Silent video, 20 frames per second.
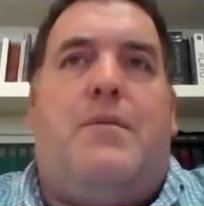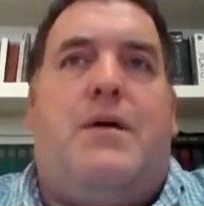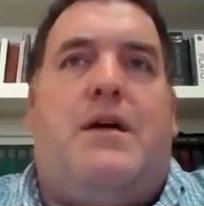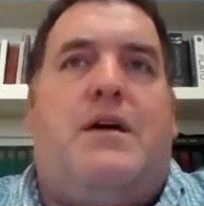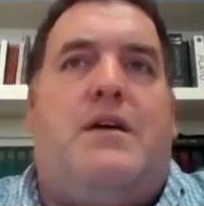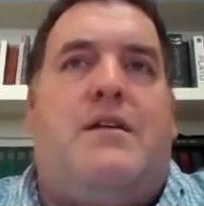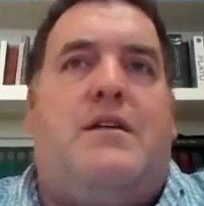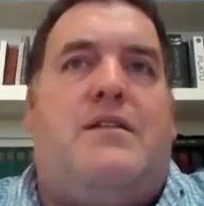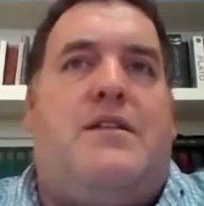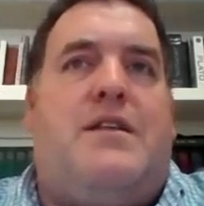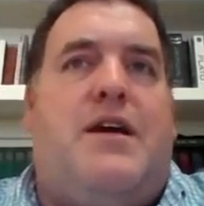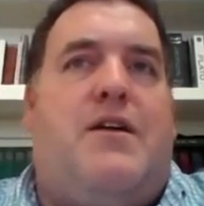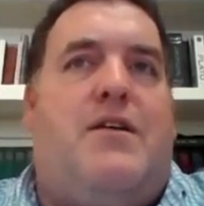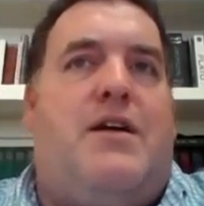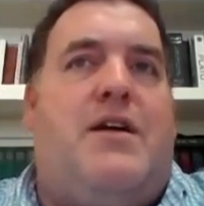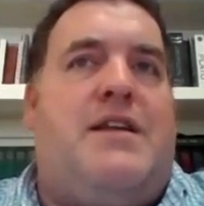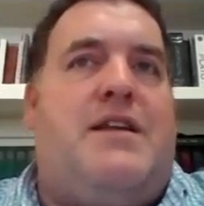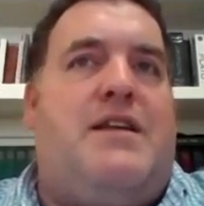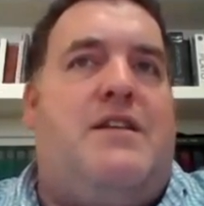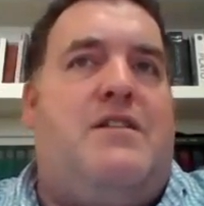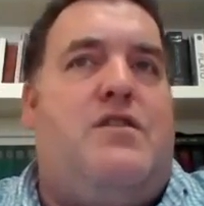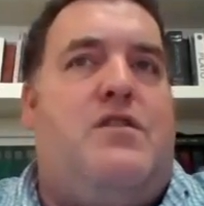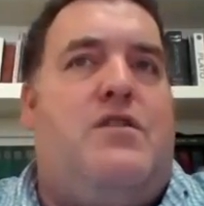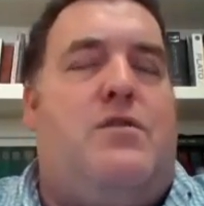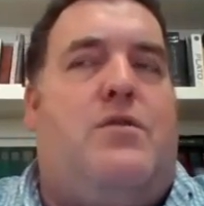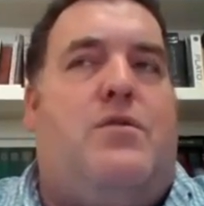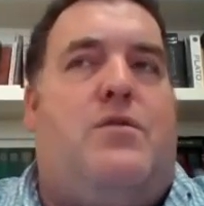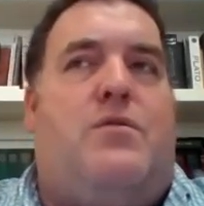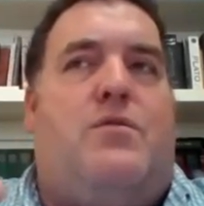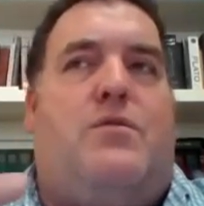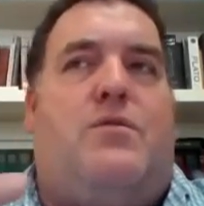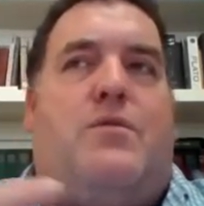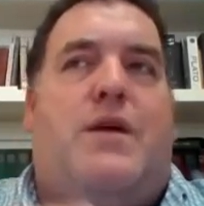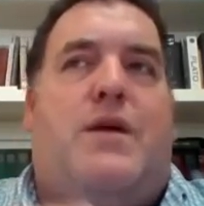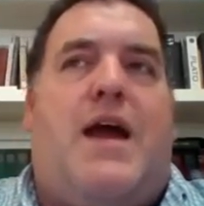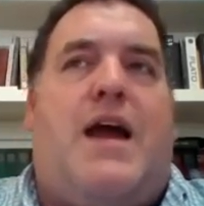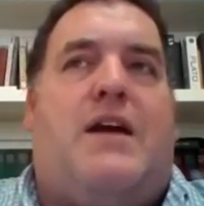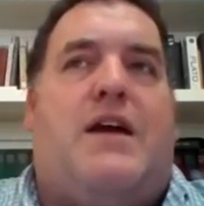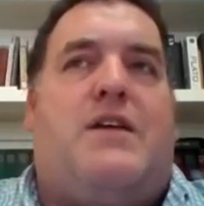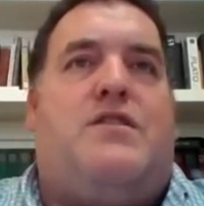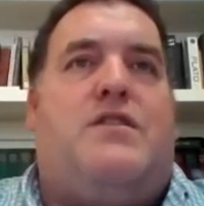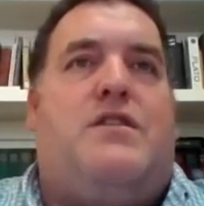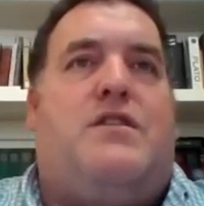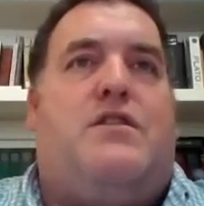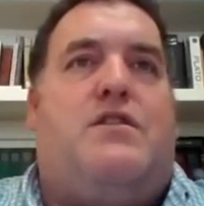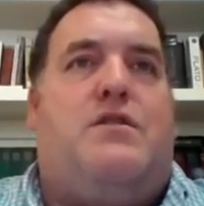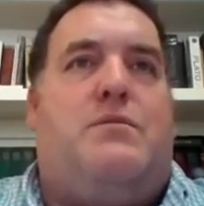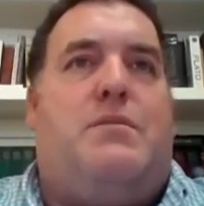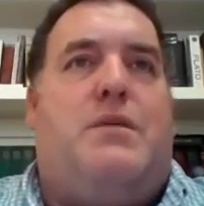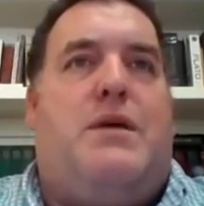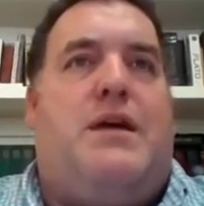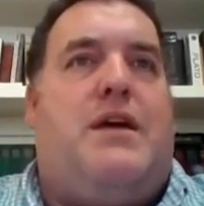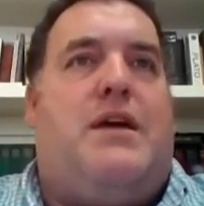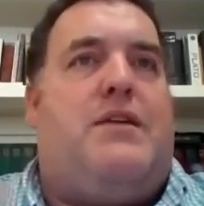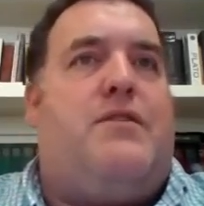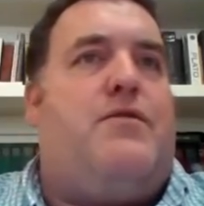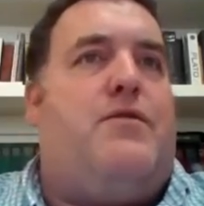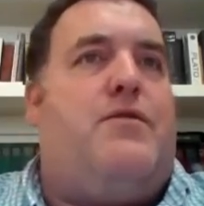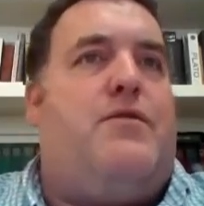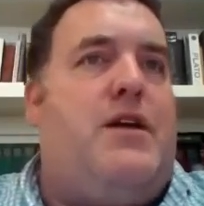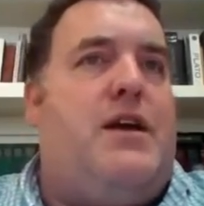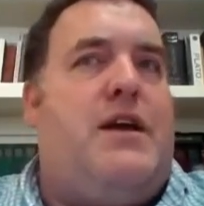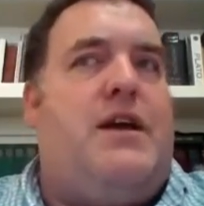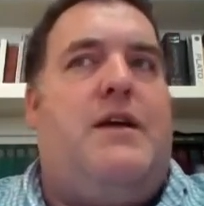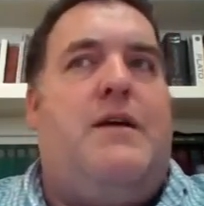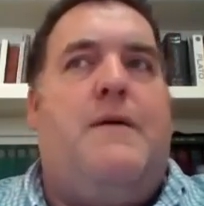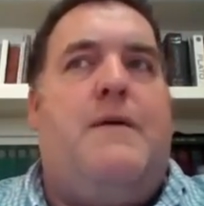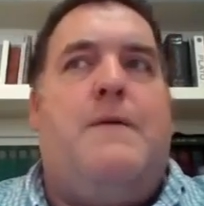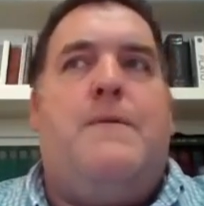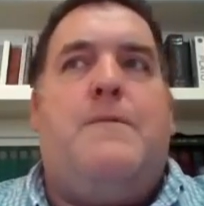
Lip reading: Because their initial reaction to being free,